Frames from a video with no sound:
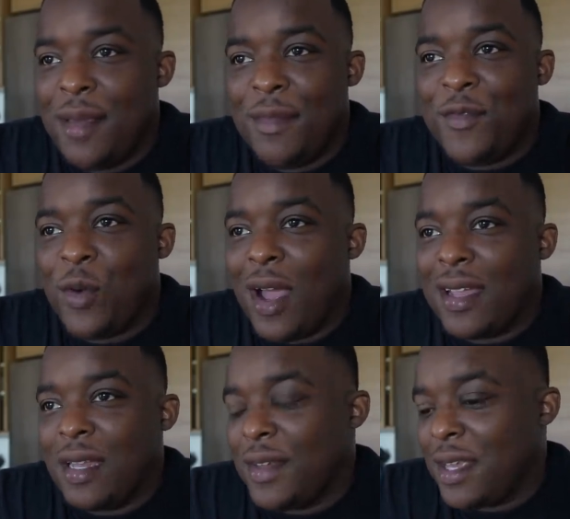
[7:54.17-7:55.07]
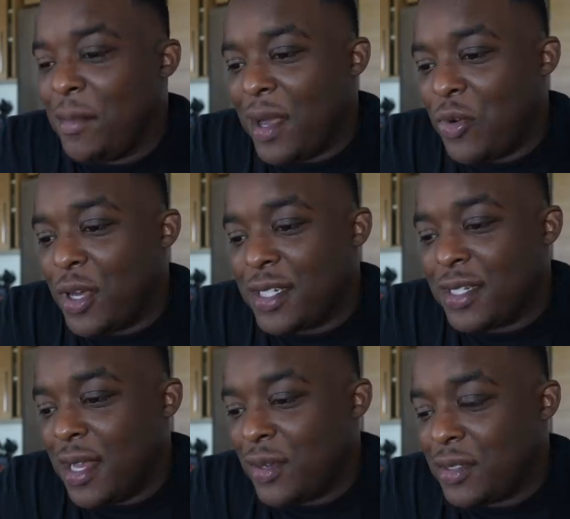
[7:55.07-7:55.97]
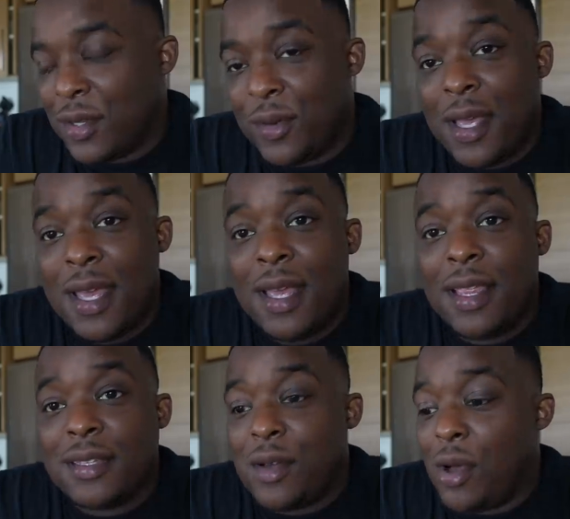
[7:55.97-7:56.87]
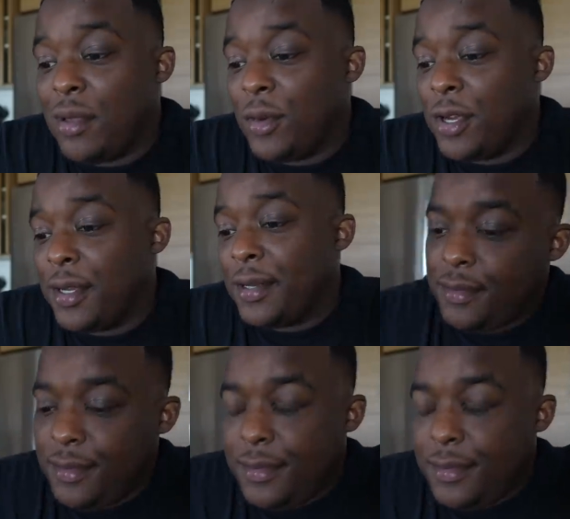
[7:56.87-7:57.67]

before I can even get my question out. So let's call him right now.